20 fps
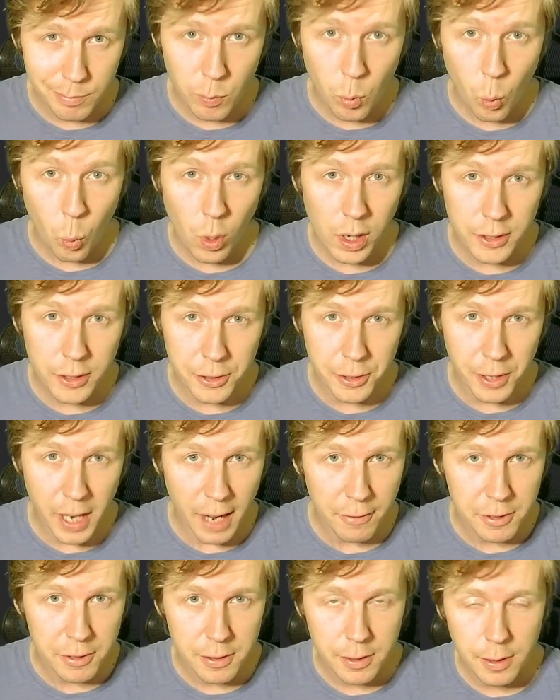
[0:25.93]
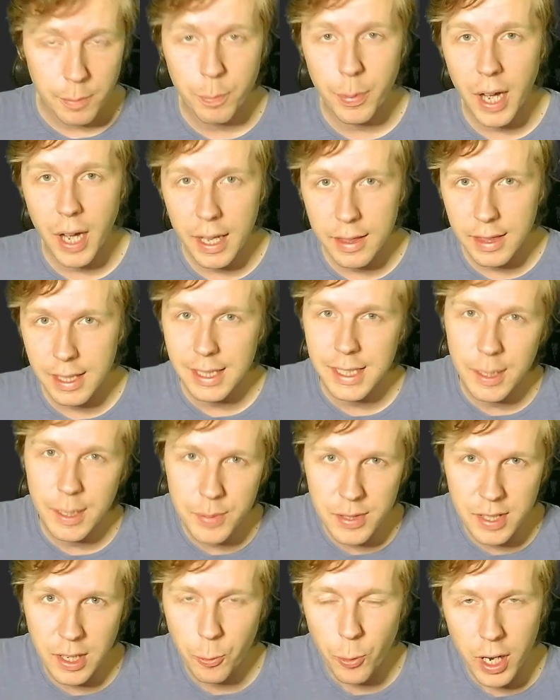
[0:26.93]
WonderDraft. But the
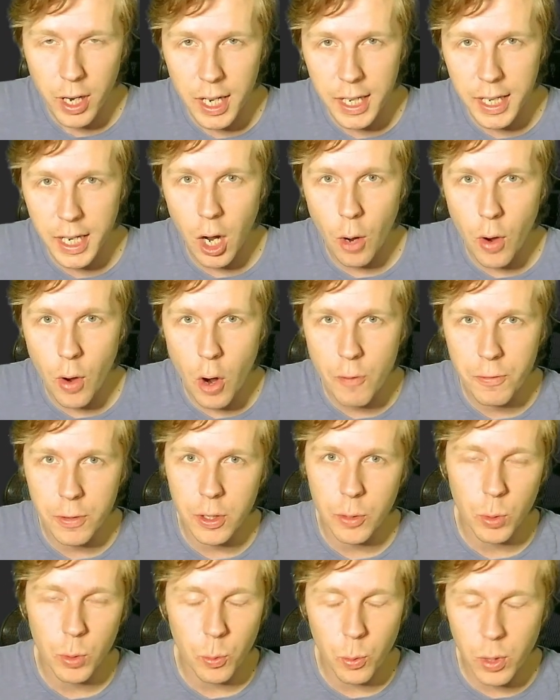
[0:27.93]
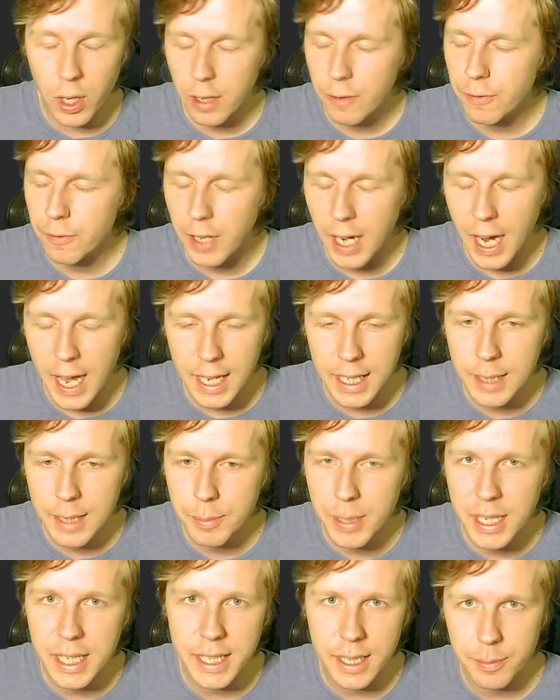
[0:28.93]
tips that we're going to go over will work for any
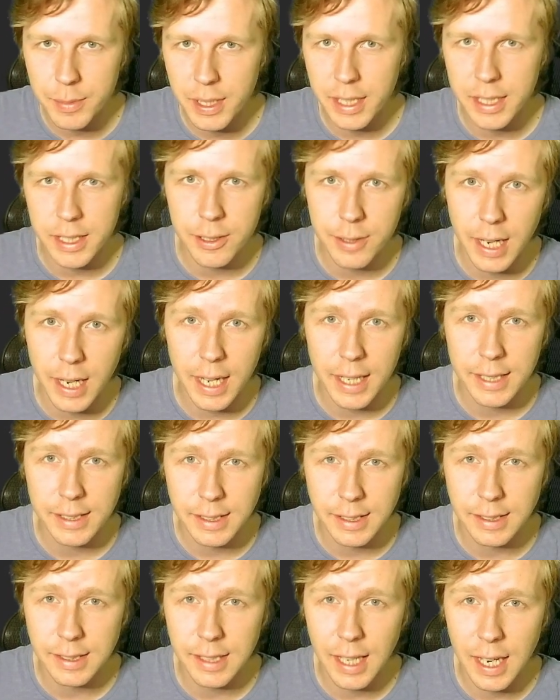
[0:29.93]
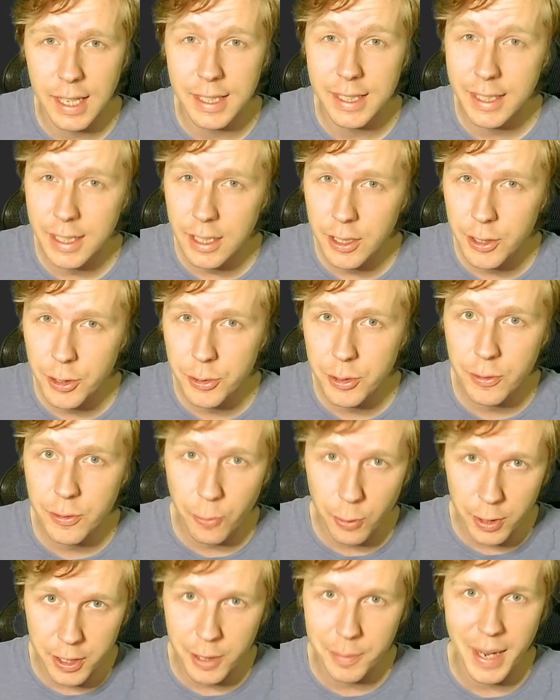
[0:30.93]
medium that you guys decide to use
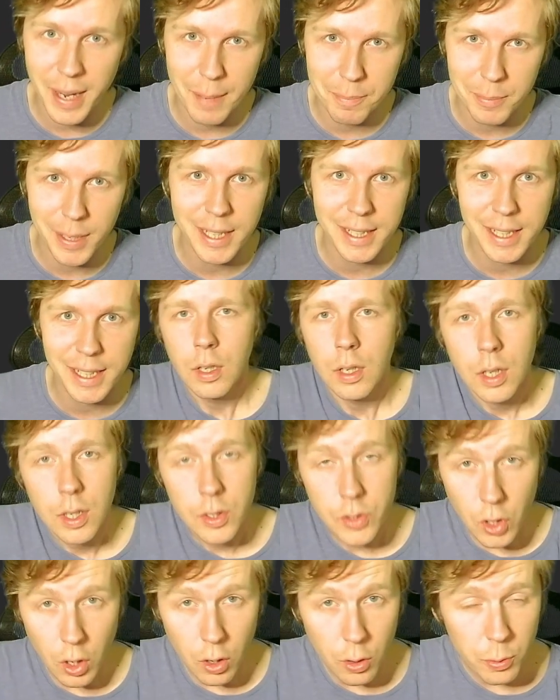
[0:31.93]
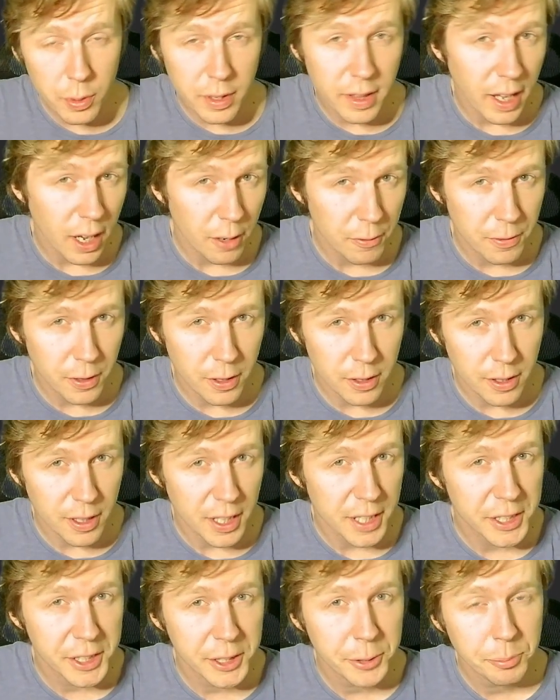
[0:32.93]
for your map making. So without further
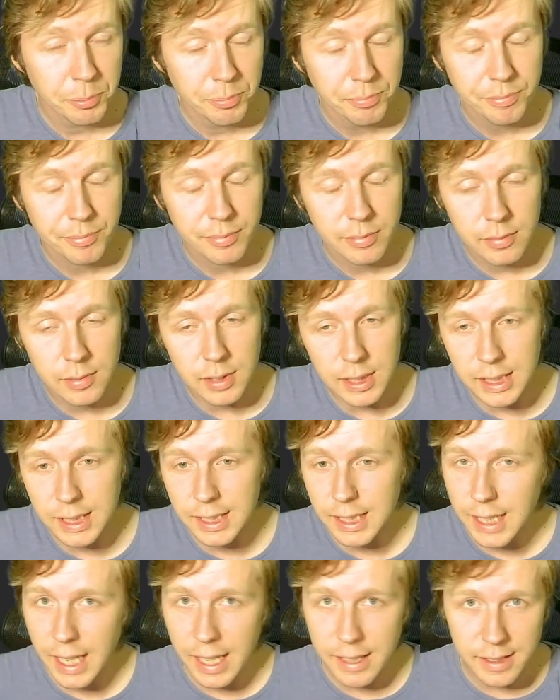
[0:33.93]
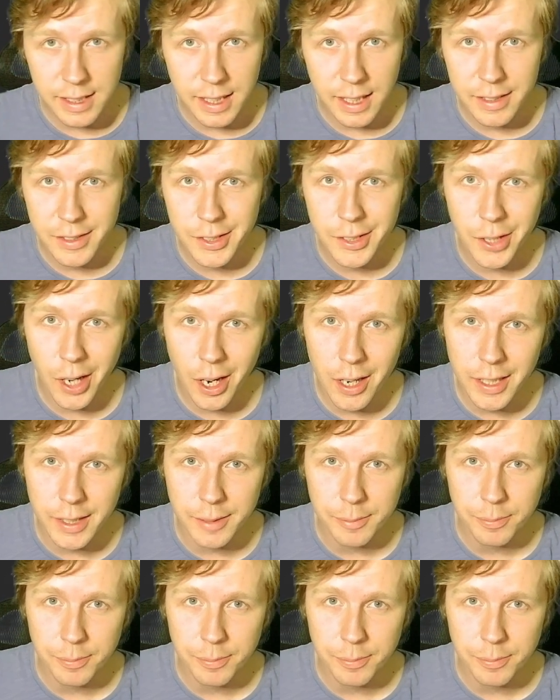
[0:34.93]
ado, let's get started.